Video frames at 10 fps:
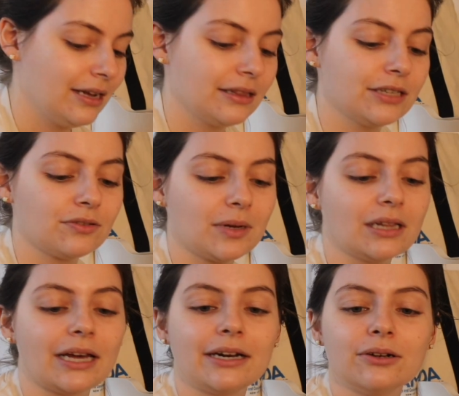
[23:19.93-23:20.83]
This from
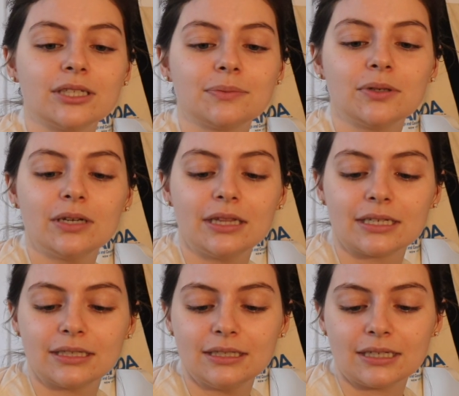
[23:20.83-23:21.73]
Kaleidos Beauty.
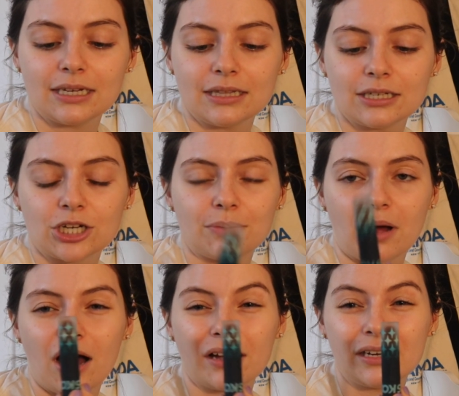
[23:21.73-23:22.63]
This is in the shade
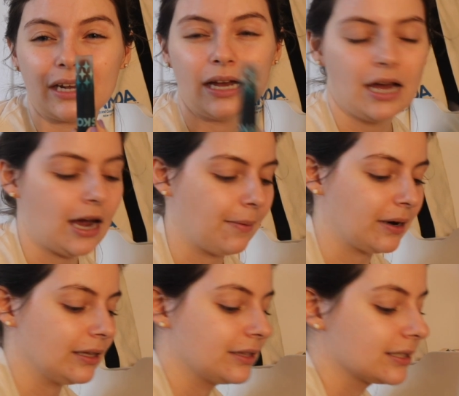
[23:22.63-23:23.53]
Mahogany. I'm
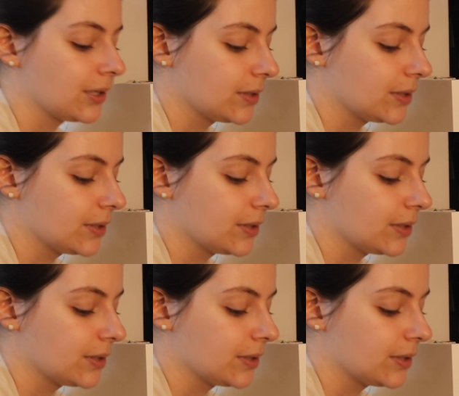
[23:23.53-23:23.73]
gonna let this go.